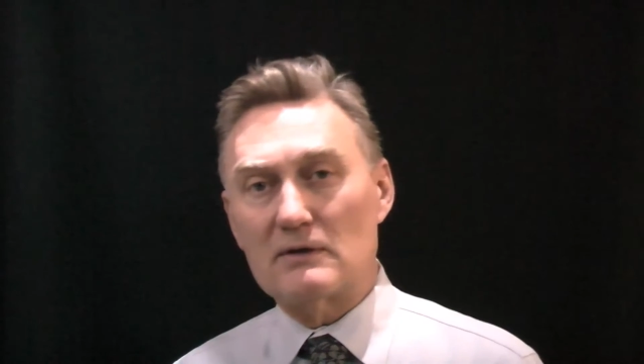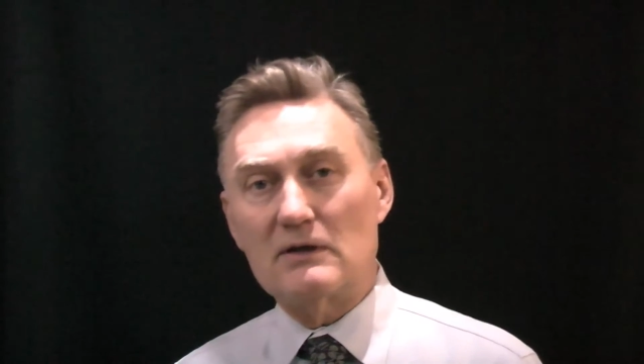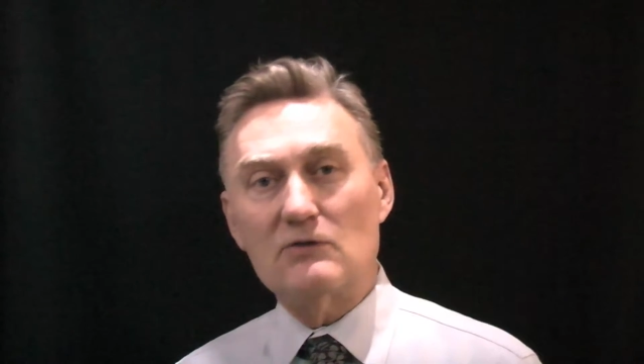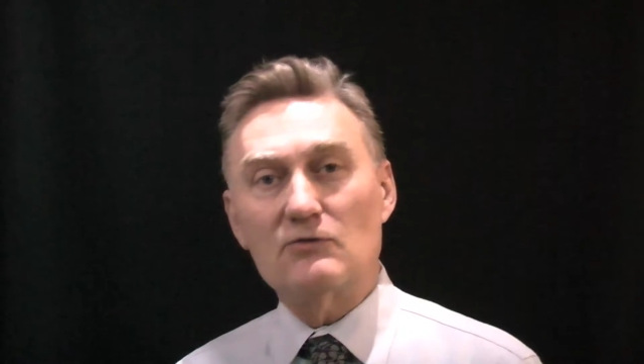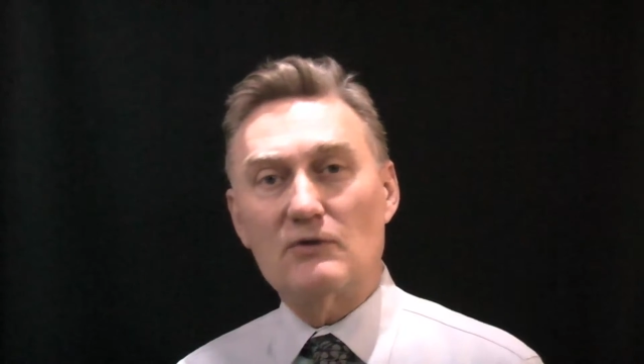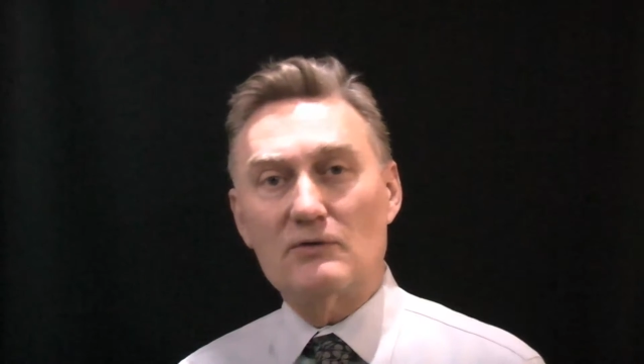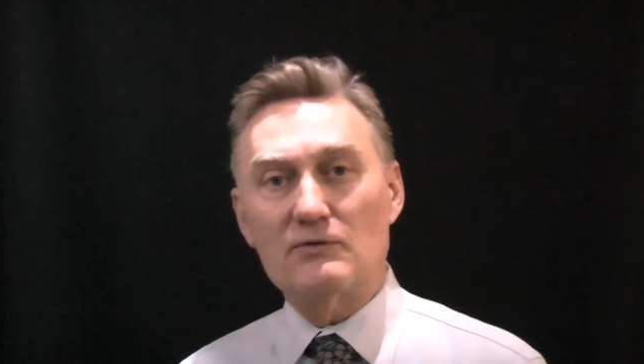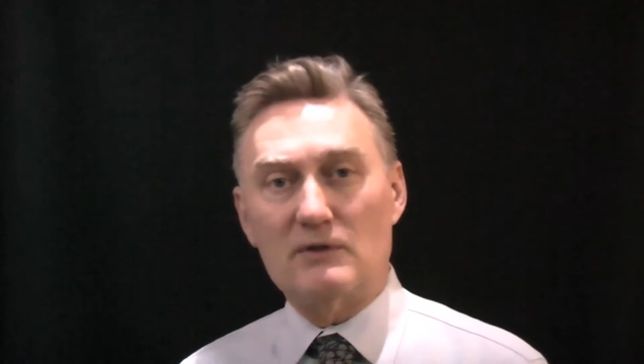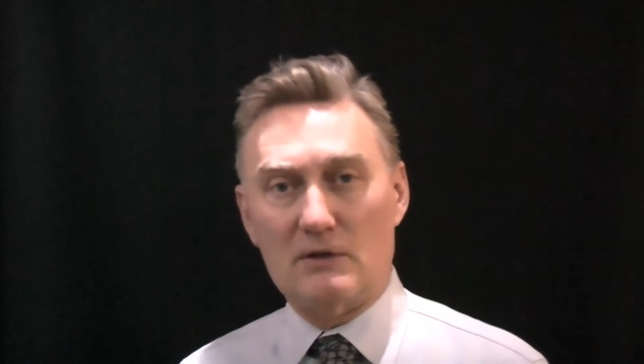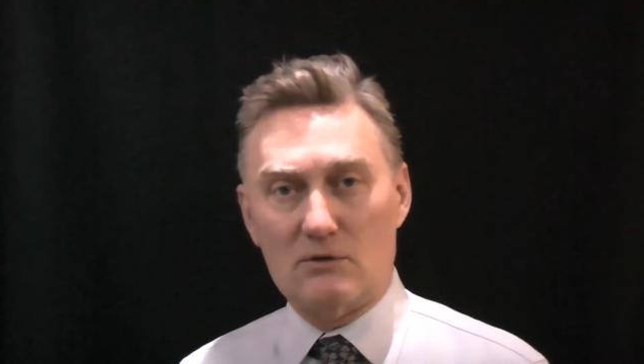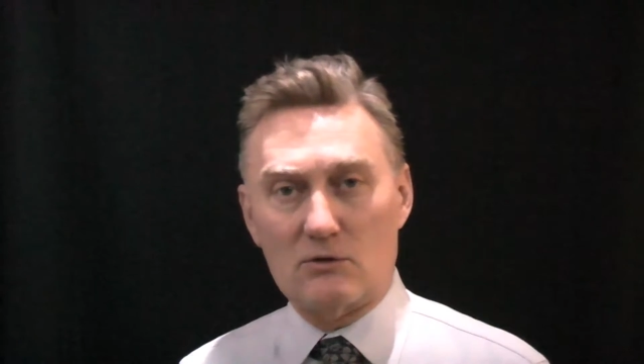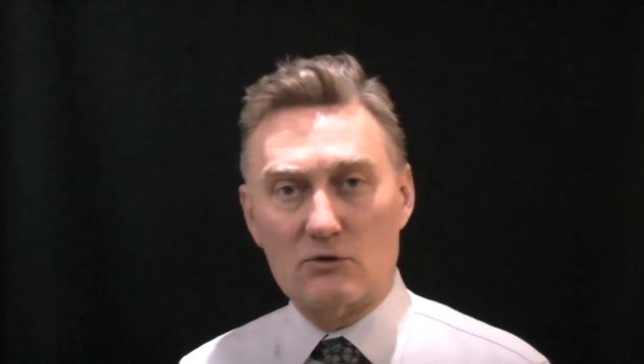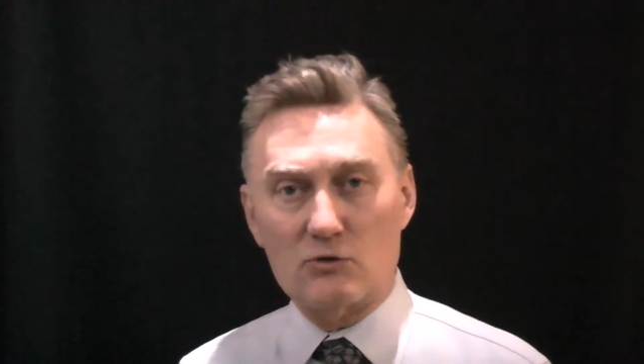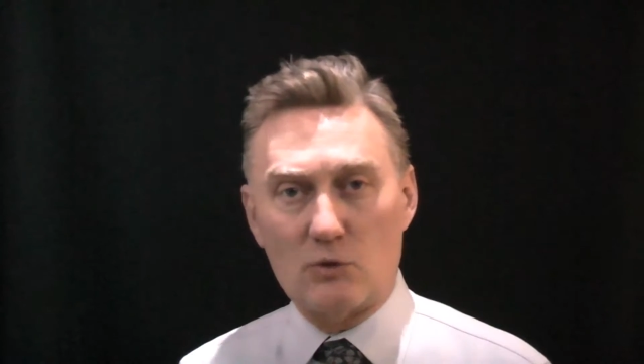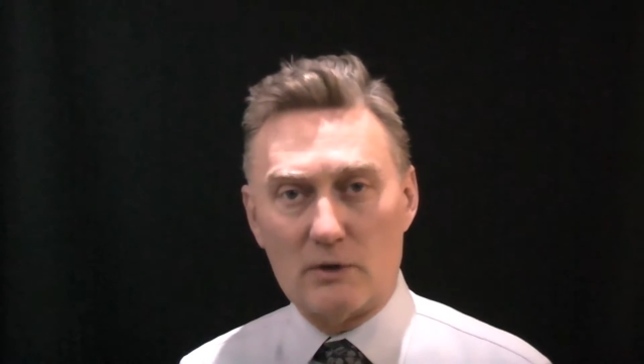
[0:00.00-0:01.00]
least 15
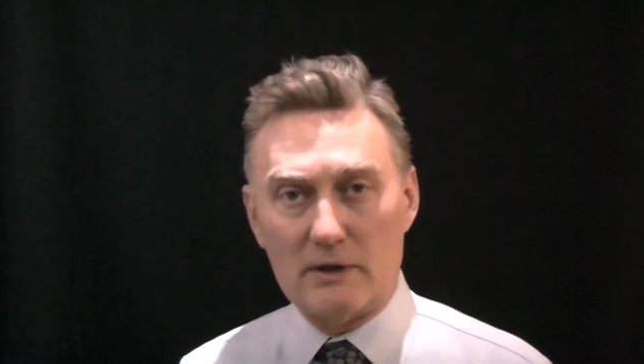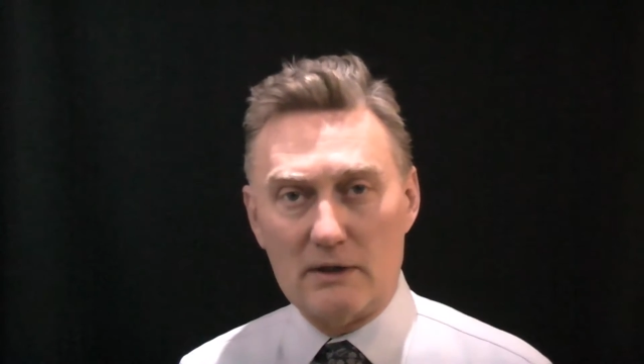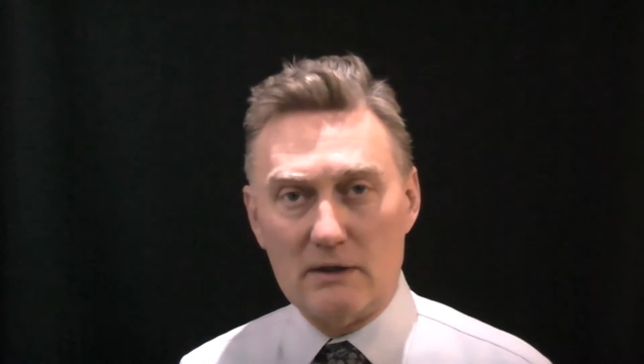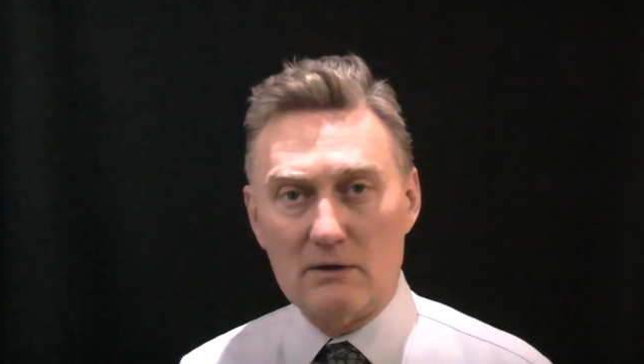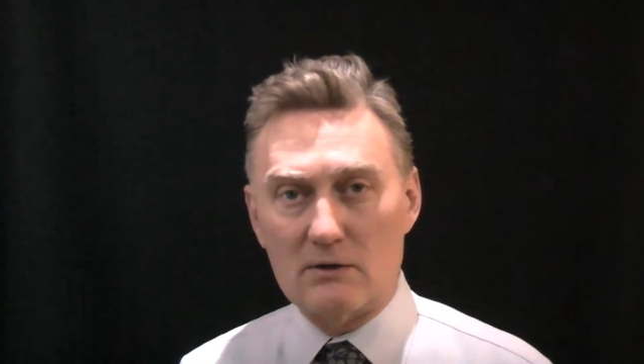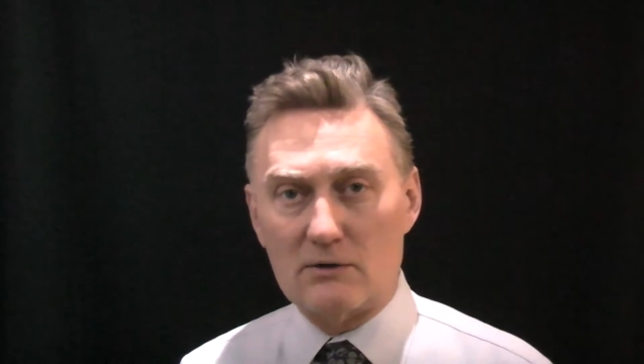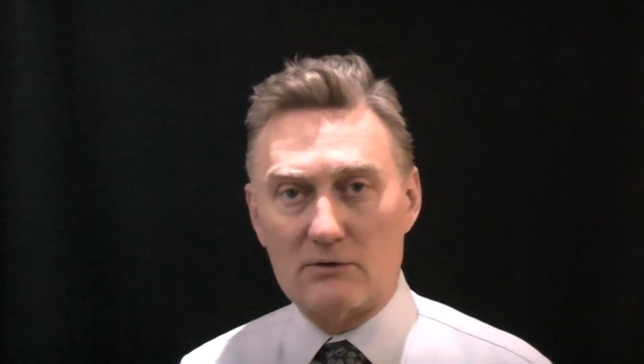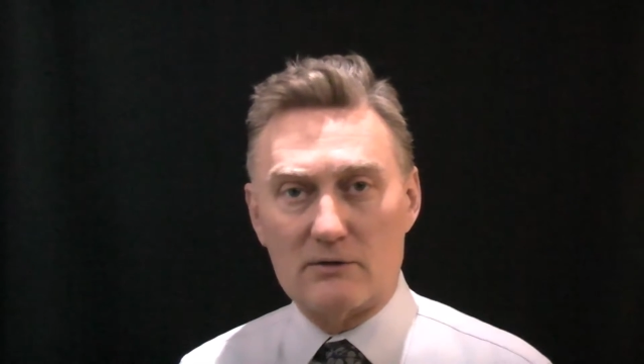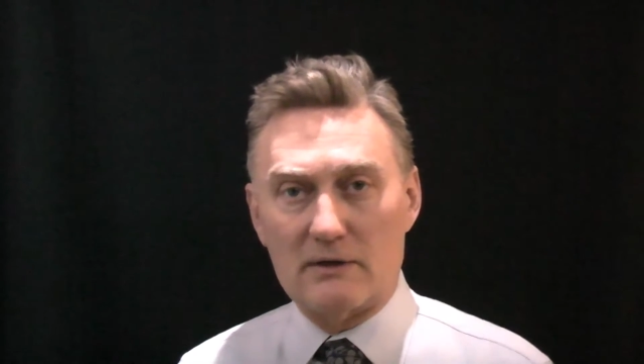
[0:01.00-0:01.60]
or 20 years,